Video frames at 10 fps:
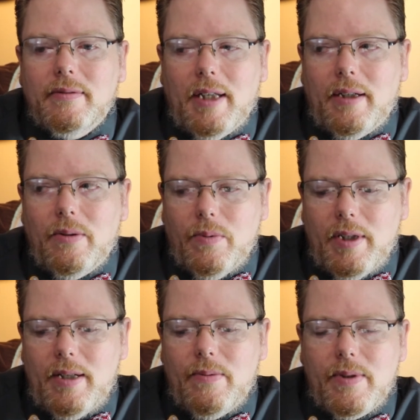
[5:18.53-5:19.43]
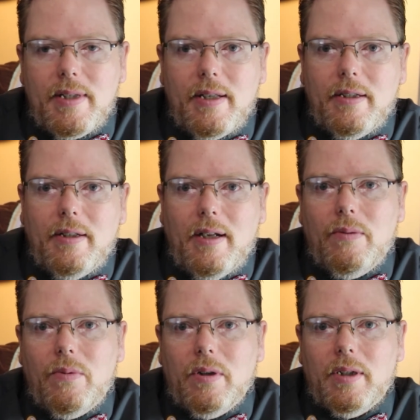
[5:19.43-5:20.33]
like when he was
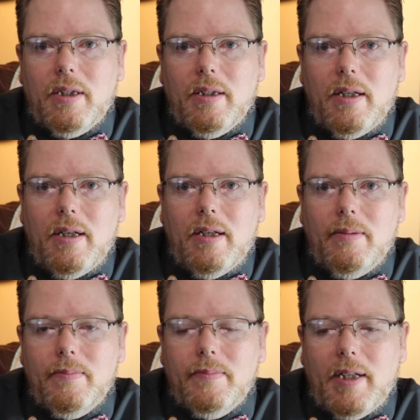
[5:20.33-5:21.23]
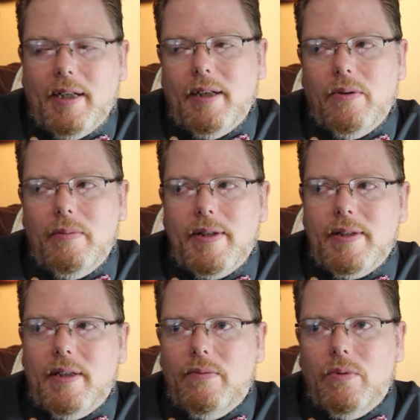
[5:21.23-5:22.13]
at work. I didn't know him
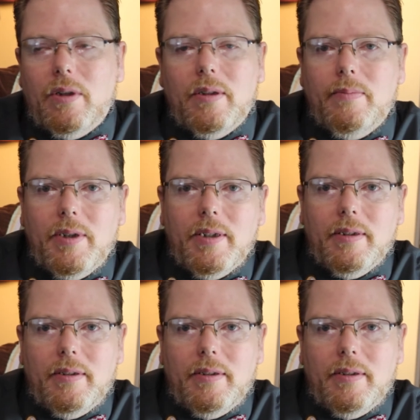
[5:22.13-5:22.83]
outside of work, but...